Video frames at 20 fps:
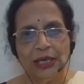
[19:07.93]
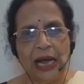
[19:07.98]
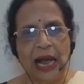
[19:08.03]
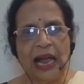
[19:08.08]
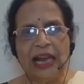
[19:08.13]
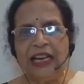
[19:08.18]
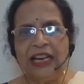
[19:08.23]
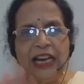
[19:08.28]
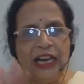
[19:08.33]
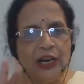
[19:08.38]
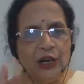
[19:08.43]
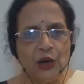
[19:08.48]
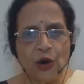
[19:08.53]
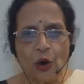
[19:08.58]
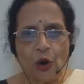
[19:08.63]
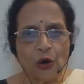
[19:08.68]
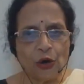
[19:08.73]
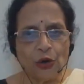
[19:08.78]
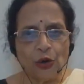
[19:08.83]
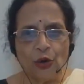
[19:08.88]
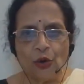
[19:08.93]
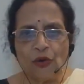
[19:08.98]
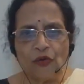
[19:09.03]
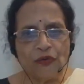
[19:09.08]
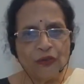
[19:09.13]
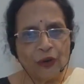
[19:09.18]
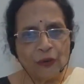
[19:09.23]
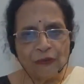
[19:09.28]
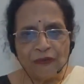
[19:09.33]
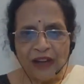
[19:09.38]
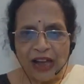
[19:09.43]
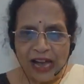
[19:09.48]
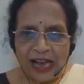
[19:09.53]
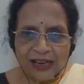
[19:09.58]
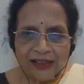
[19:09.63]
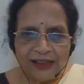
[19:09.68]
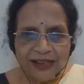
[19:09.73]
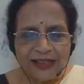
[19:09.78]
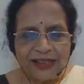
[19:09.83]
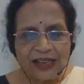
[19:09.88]
I need not know from
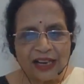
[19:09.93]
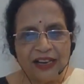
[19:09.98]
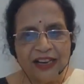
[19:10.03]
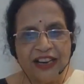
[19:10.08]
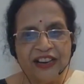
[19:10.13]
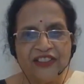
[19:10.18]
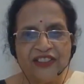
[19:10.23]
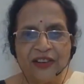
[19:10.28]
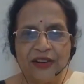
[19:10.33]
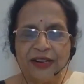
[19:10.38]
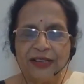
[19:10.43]
where this connection